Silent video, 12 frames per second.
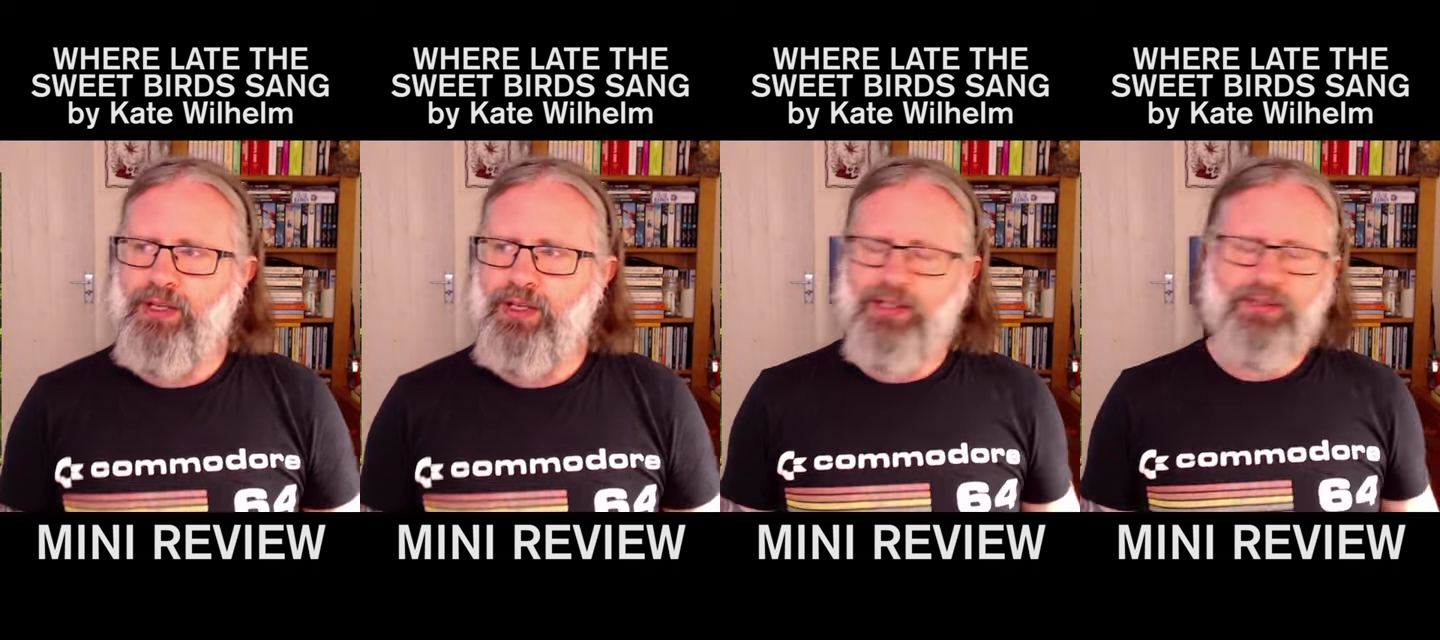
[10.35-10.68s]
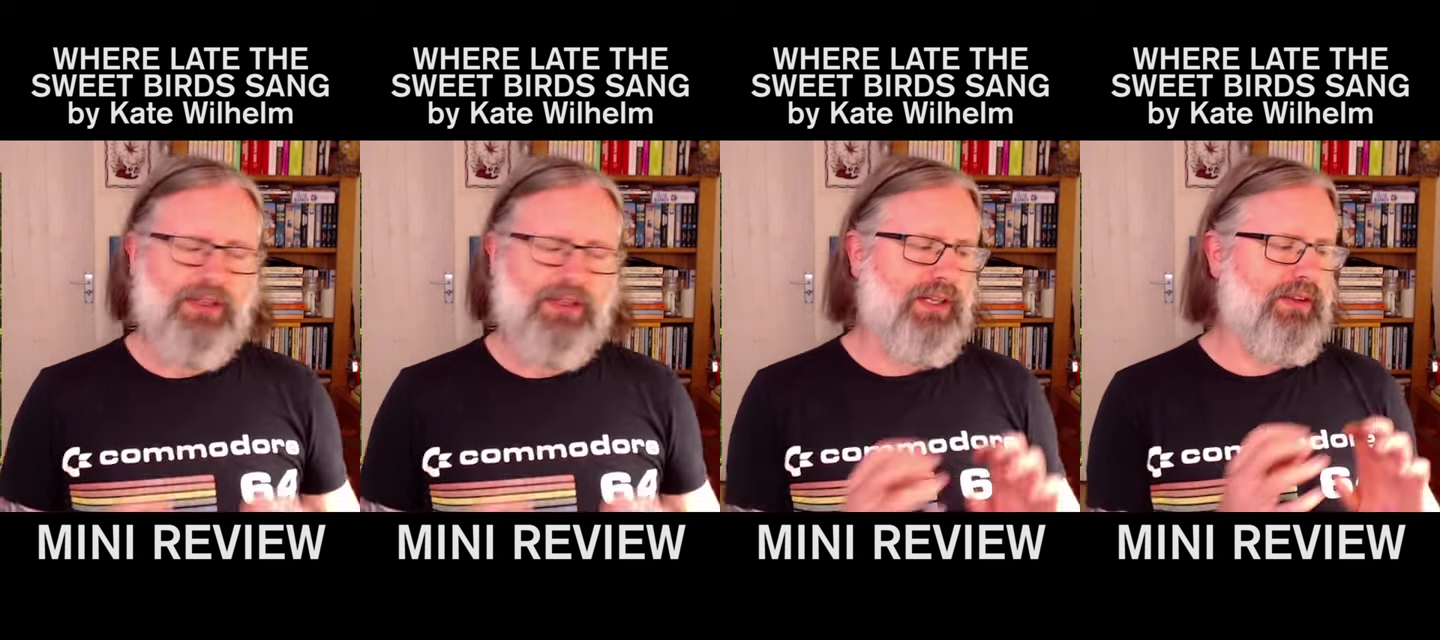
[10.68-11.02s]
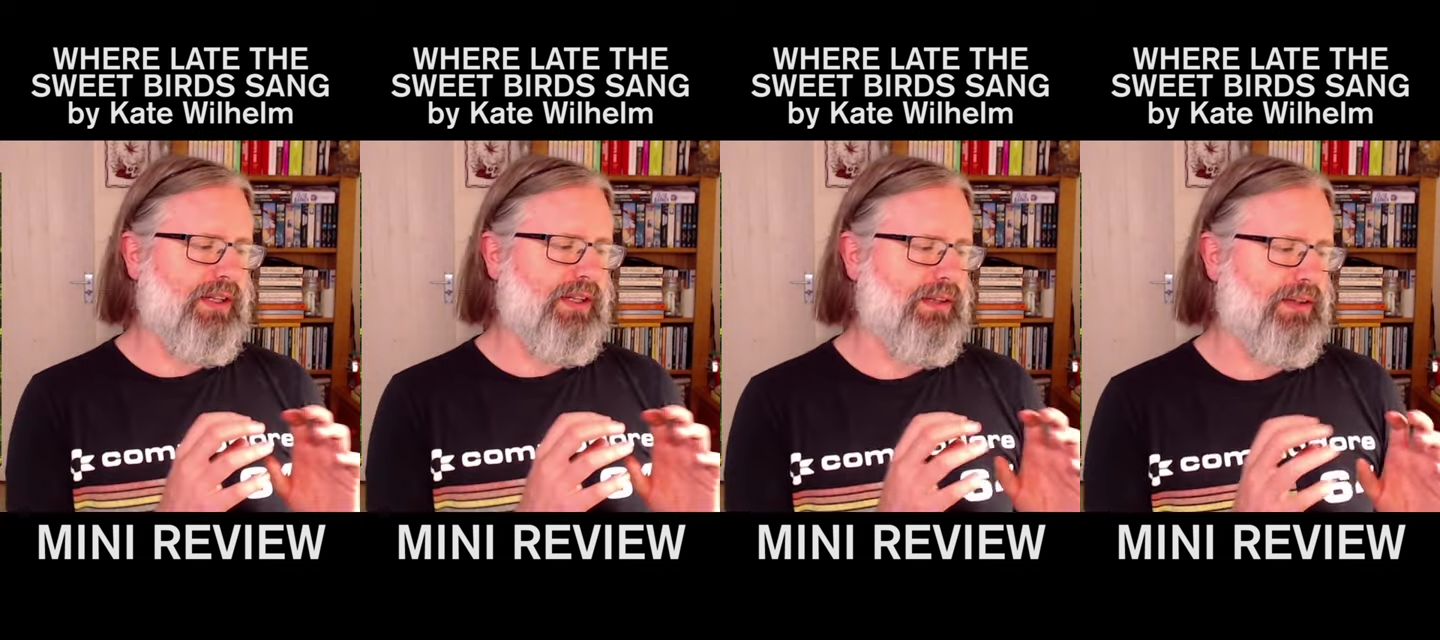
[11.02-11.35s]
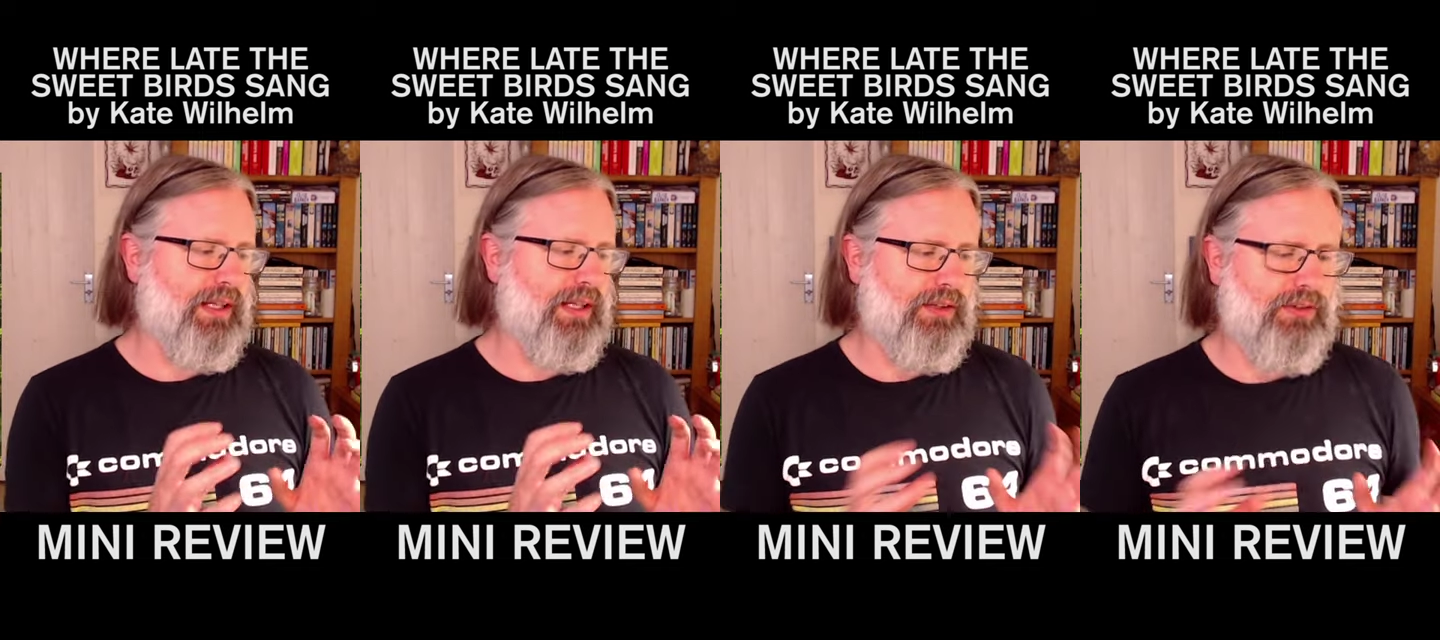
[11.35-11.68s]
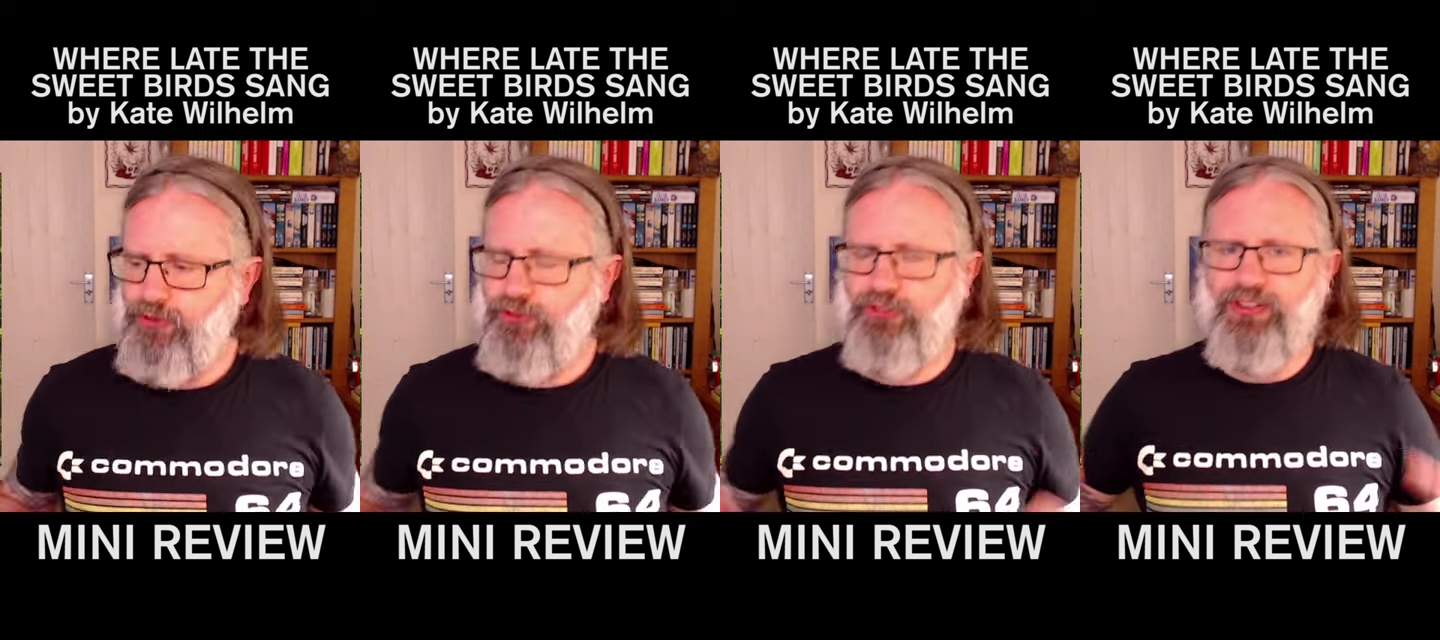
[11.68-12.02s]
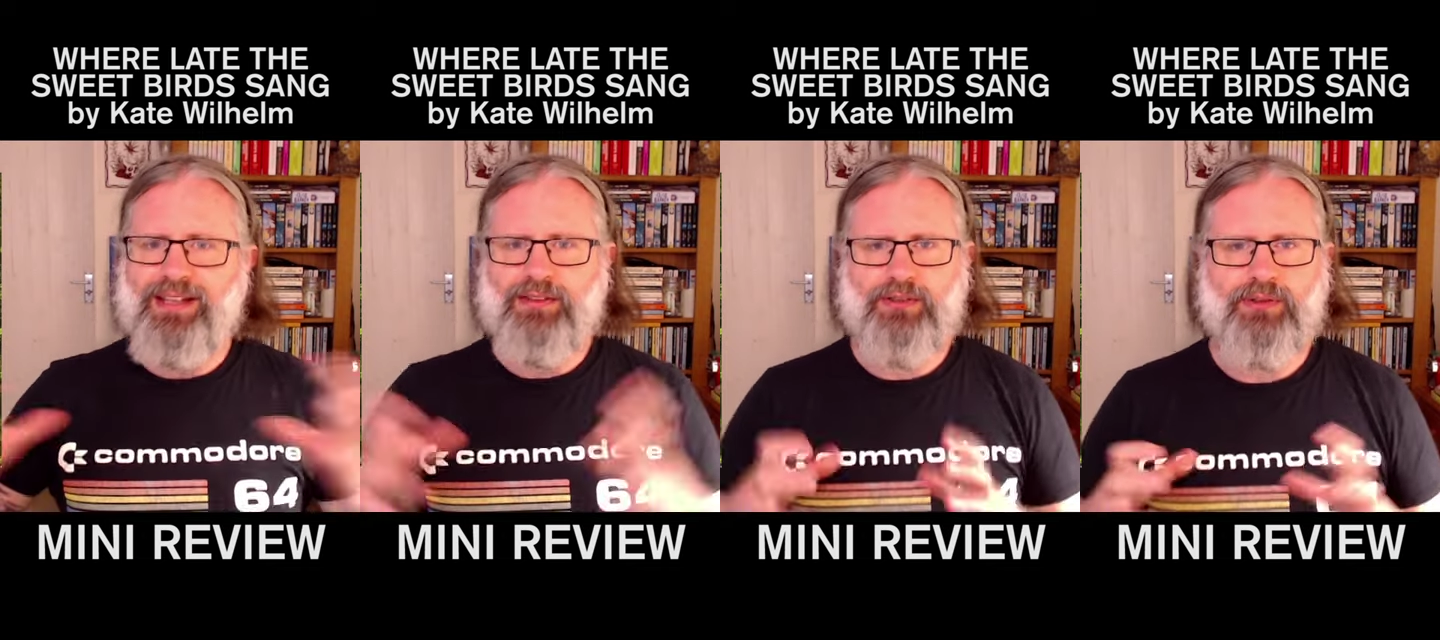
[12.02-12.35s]
The idea that these
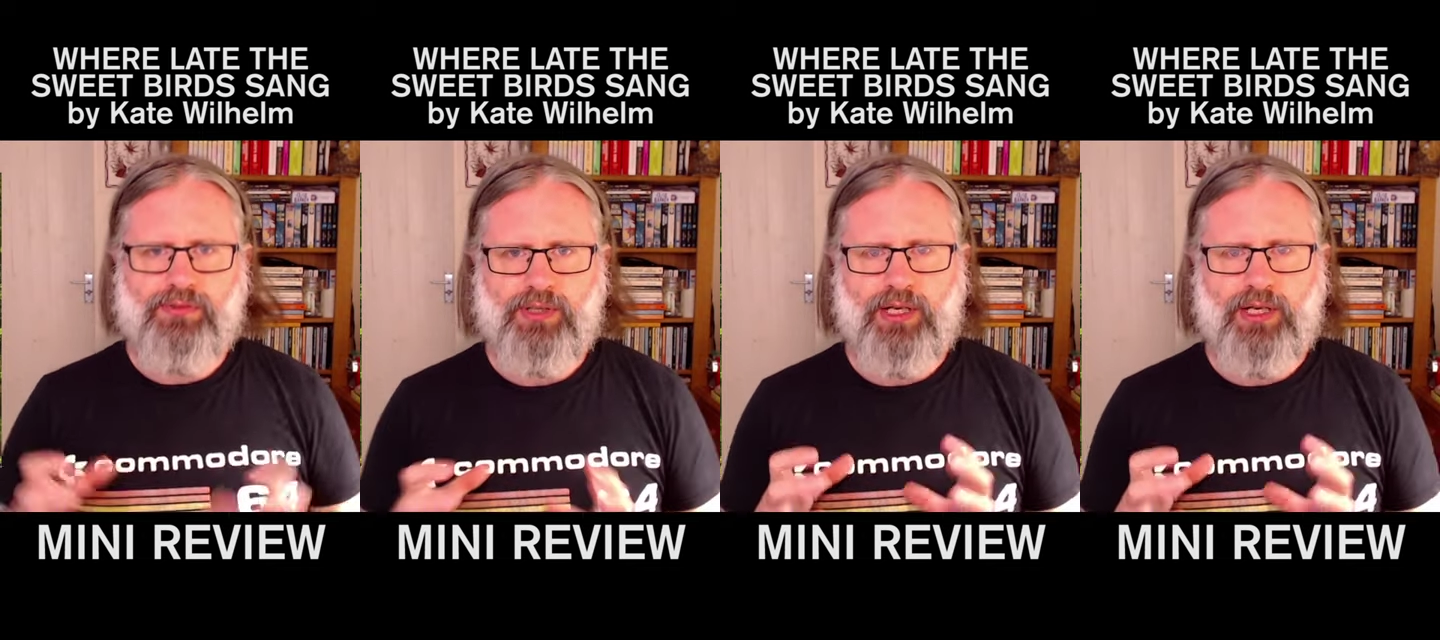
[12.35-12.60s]
sets of